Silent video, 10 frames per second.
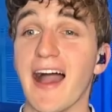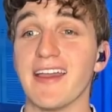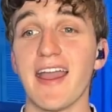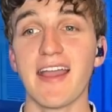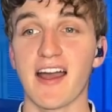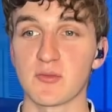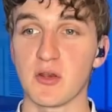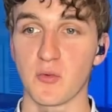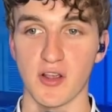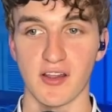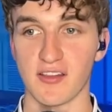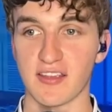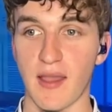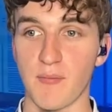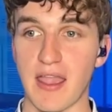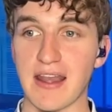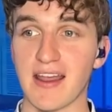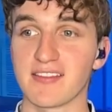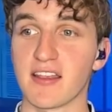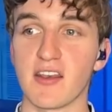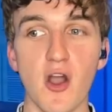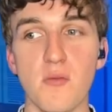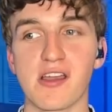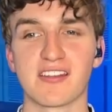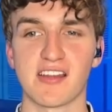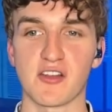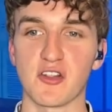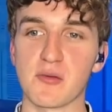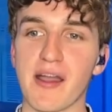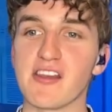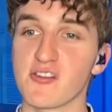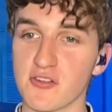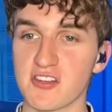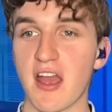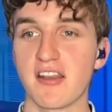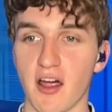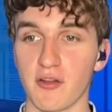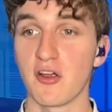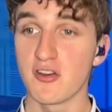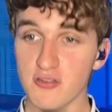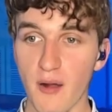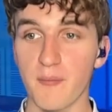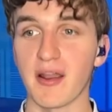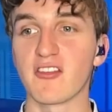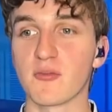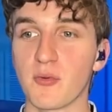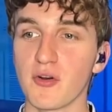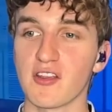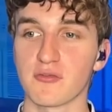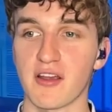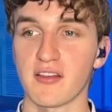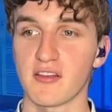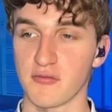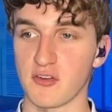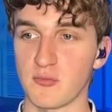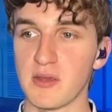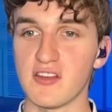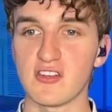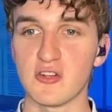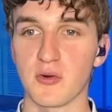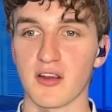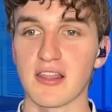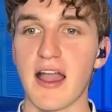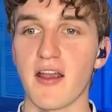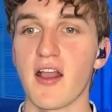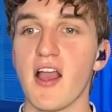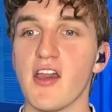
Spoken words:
Yeah, he asked me to work on his campaign, and I said no because I told him I endorse Donald Trump, but I support his right to free speech. You are a liar.